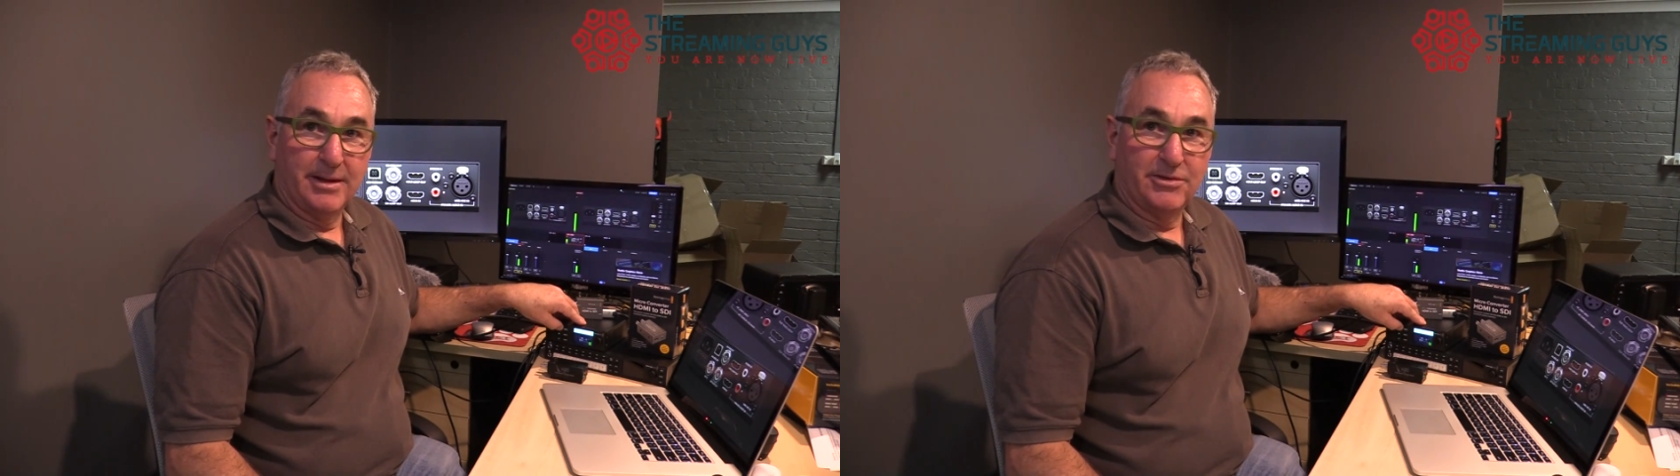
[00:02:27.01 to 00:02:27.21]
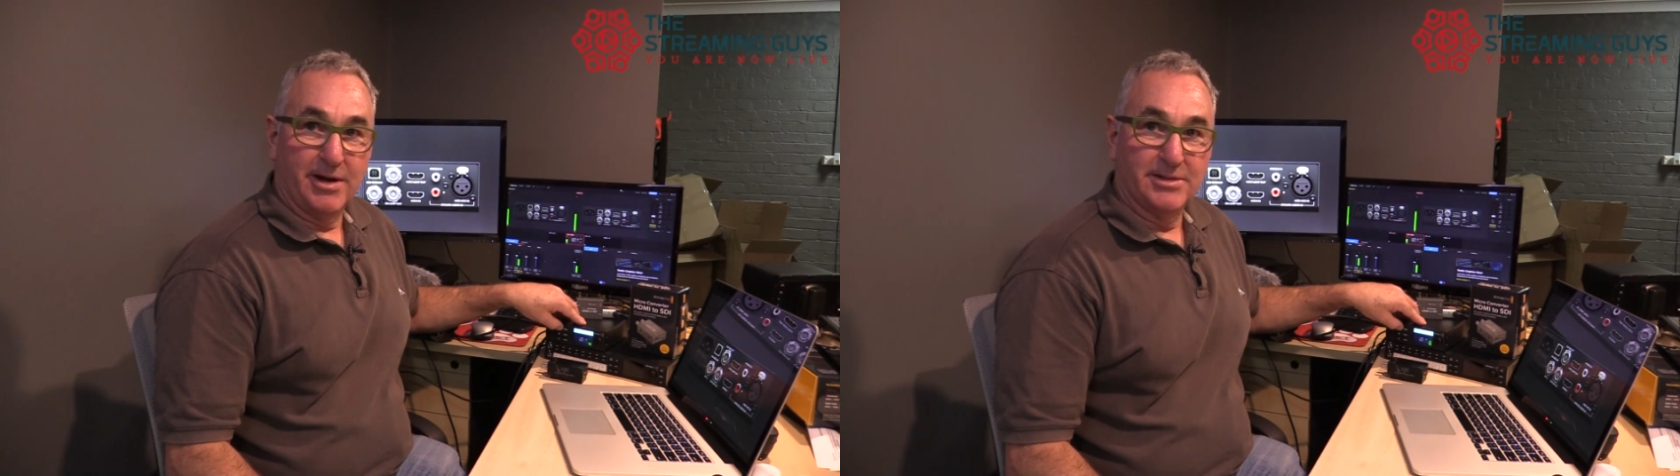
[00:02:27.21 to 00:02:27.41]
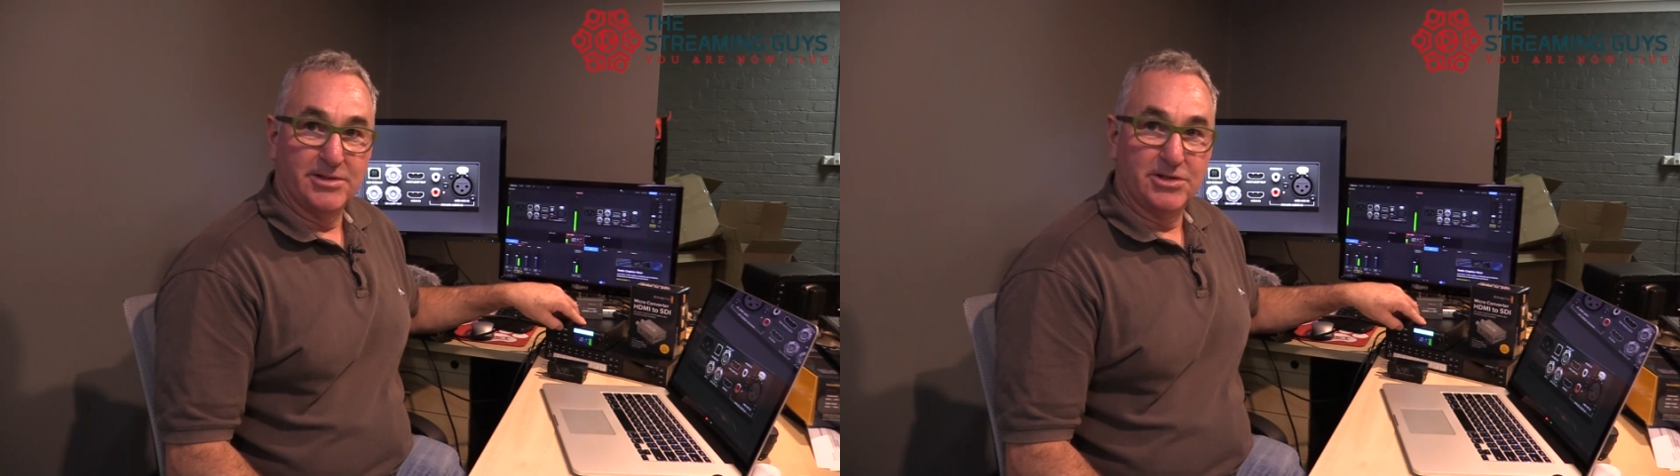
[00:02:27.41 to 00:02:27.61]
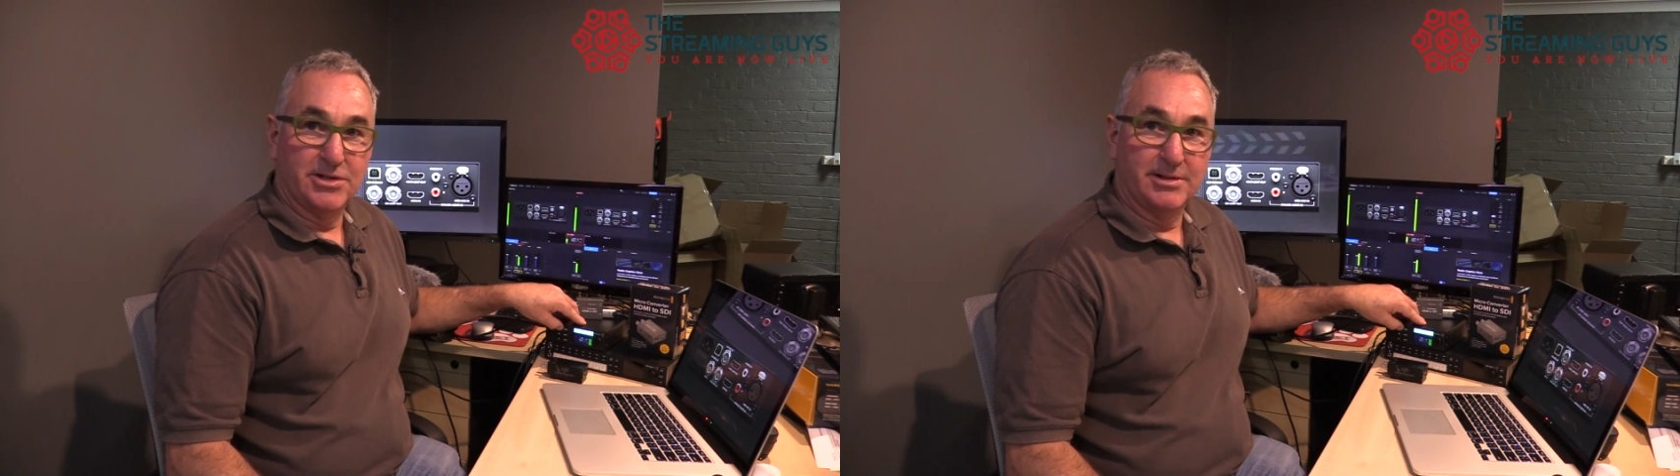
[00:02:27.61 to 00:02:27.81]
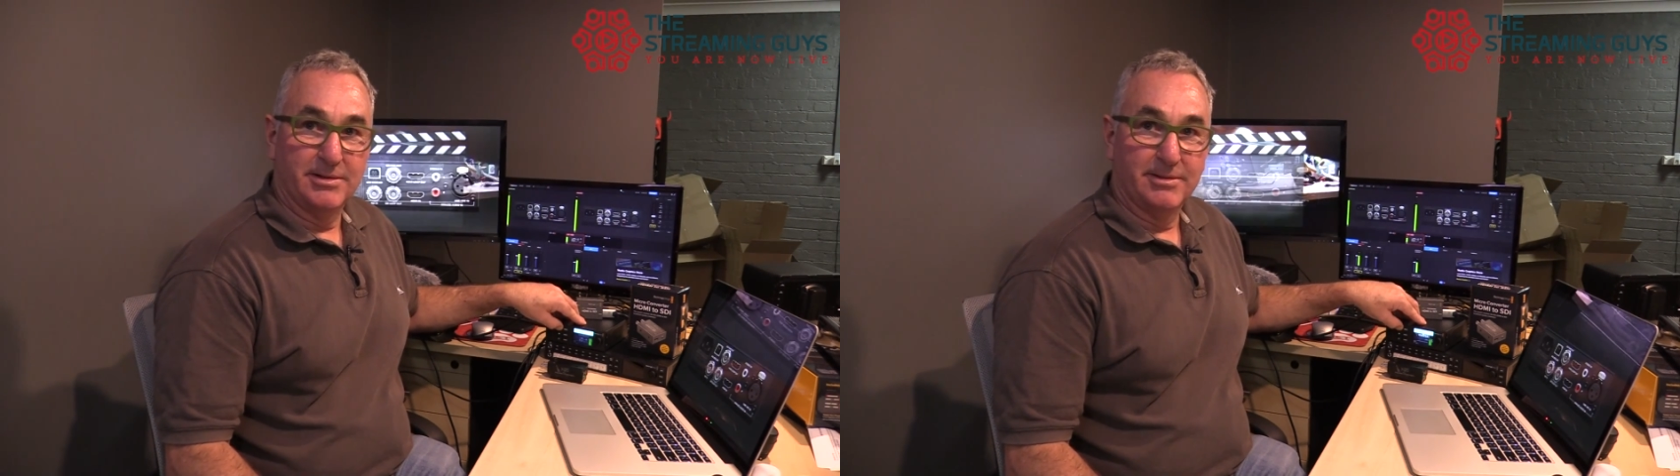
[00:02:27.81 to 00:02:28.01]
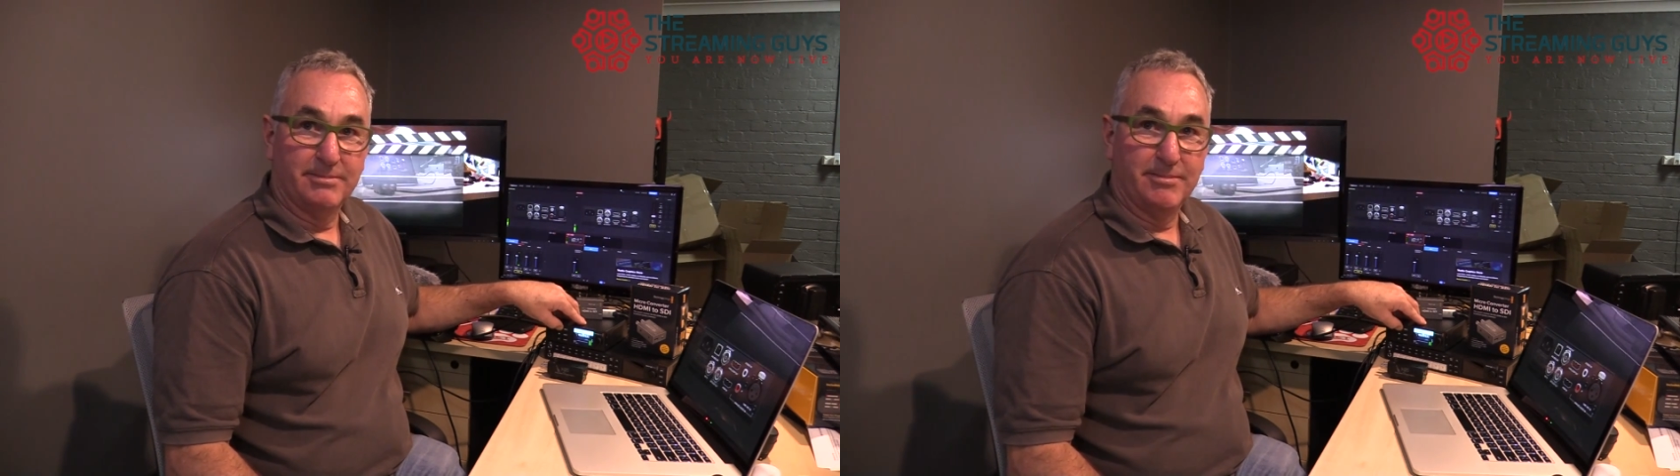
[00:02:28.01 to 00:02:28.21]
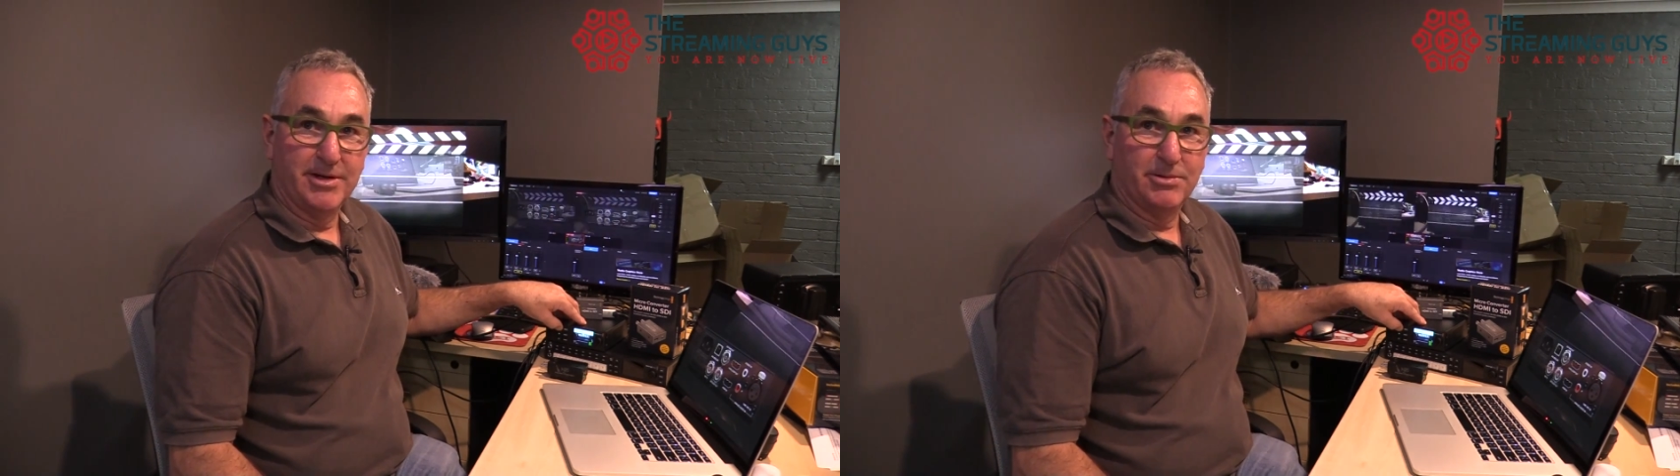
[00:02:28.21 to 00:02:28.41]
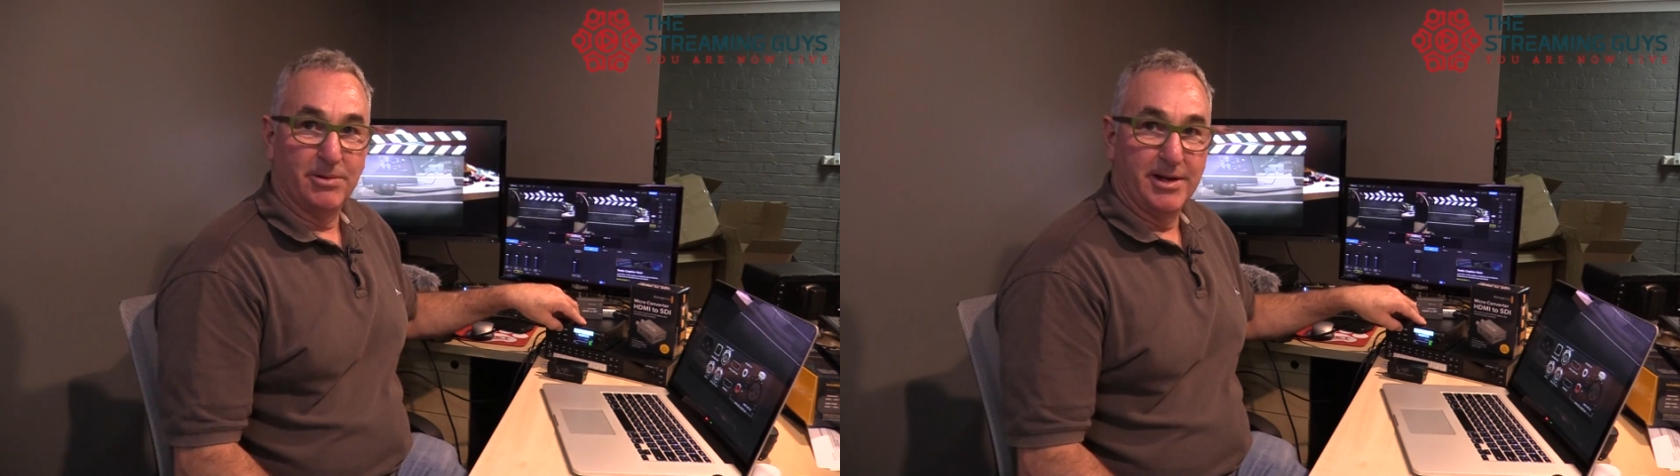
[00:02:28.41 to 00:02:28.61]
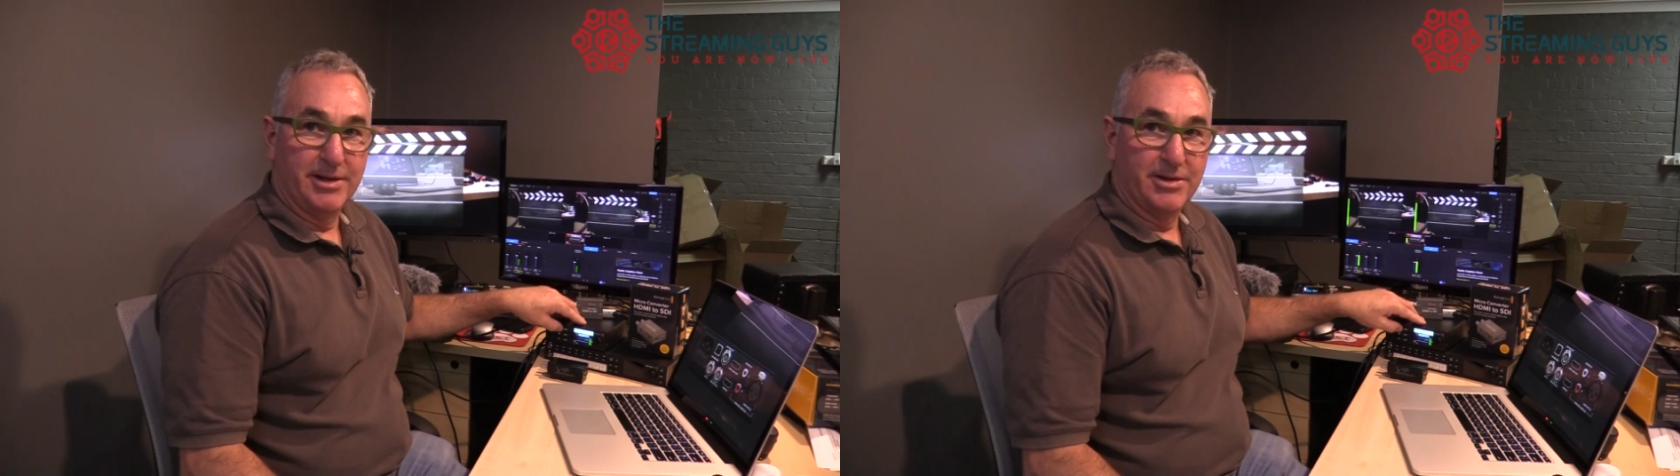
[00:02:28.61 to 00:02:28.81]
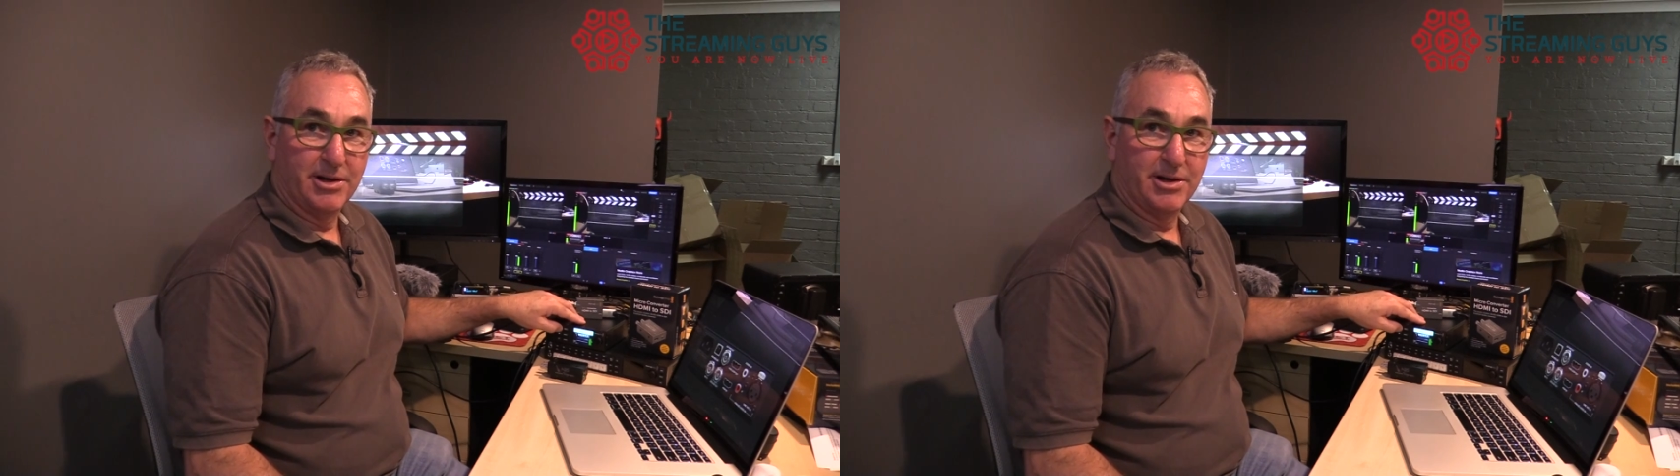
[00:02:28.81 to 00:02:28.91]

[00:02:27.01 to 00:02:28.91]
transition between